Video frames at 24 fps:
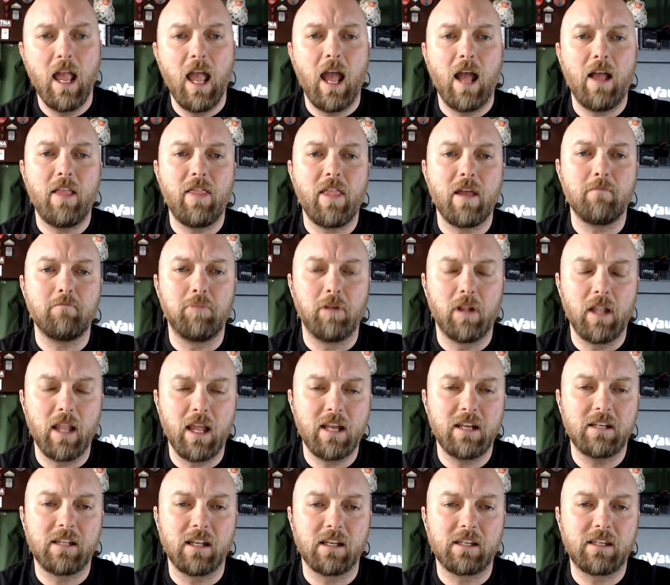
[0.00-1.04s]
and then
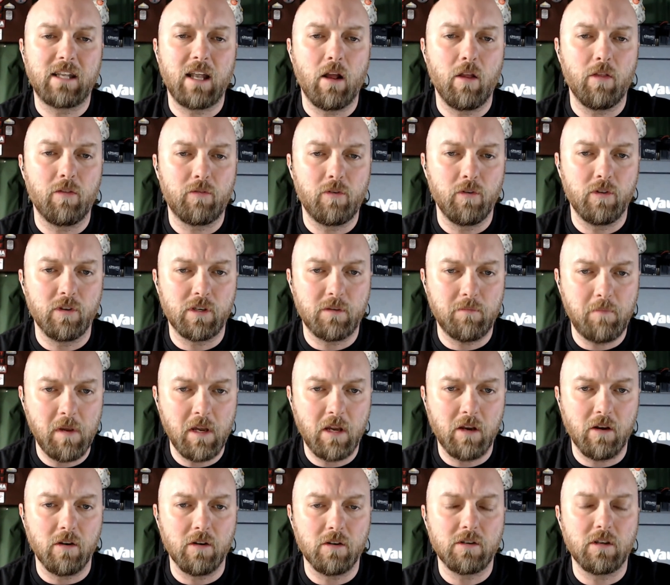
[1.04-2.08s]
plays the sound through the
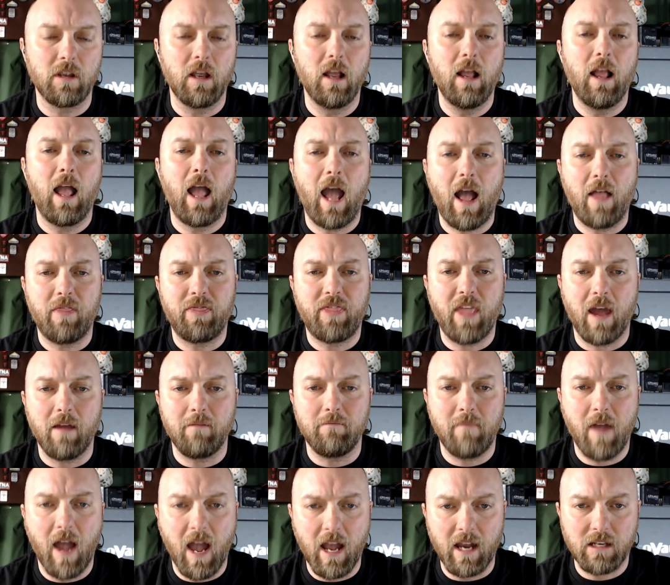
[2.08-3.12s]
speakers at
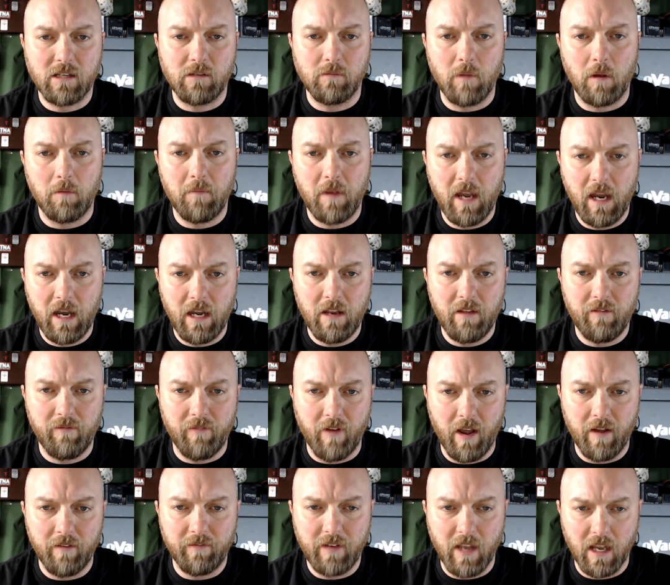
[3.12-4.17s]
that maximum
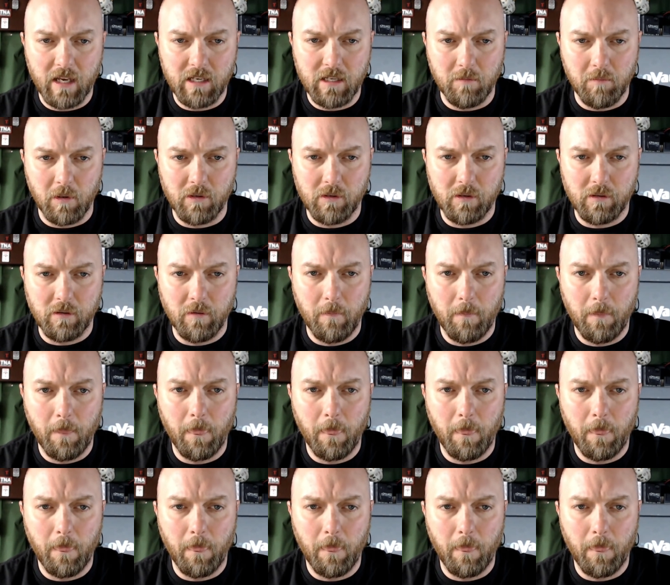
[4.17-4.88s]
85 decibels.